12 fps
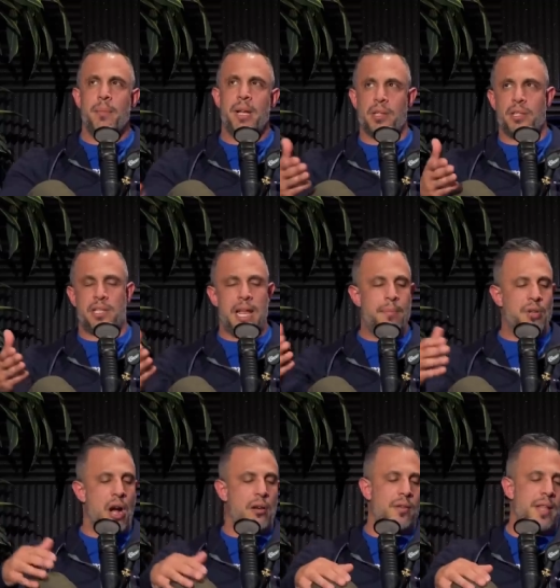Because the same
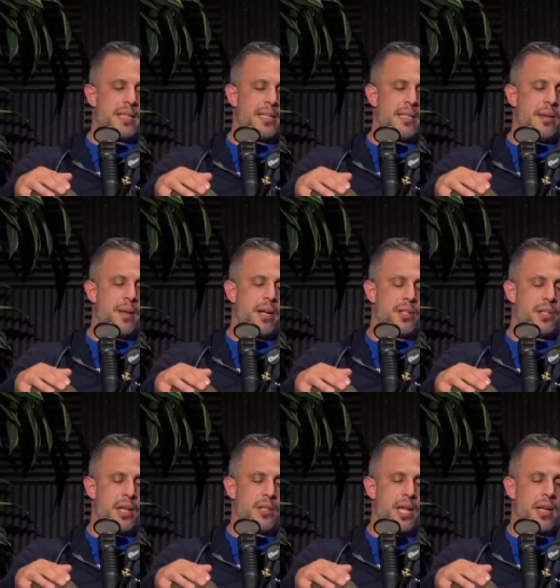doctrine that sixty minutes
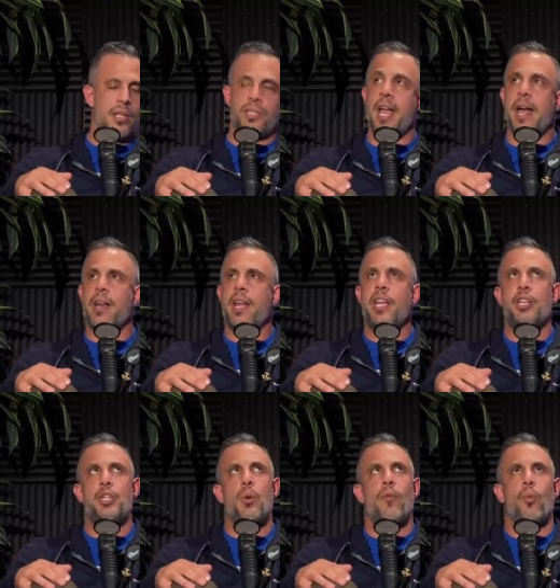thing is like, it's not an
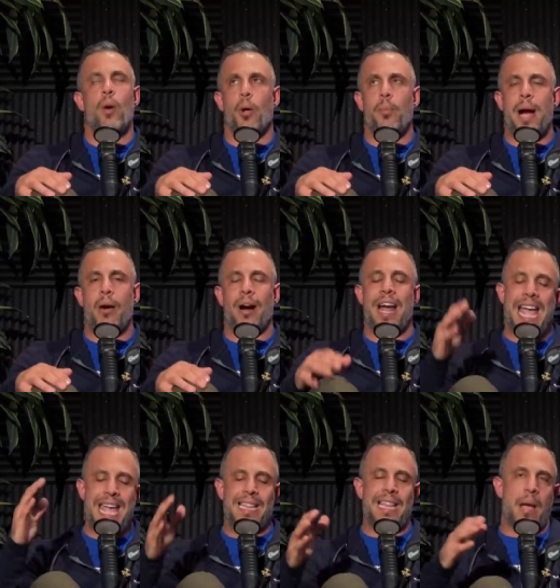issue of willpower. I
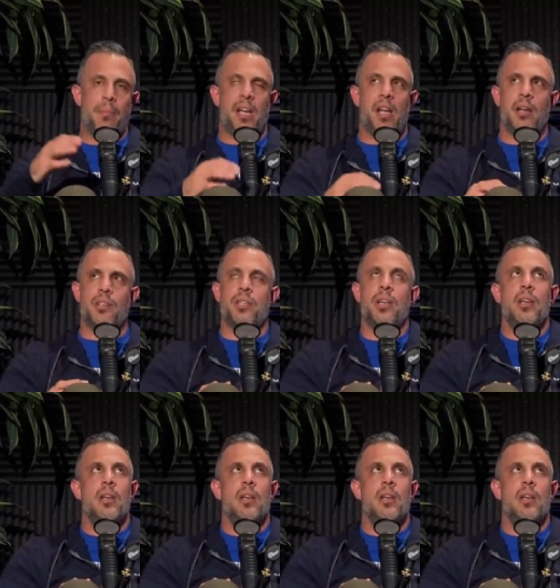hate that because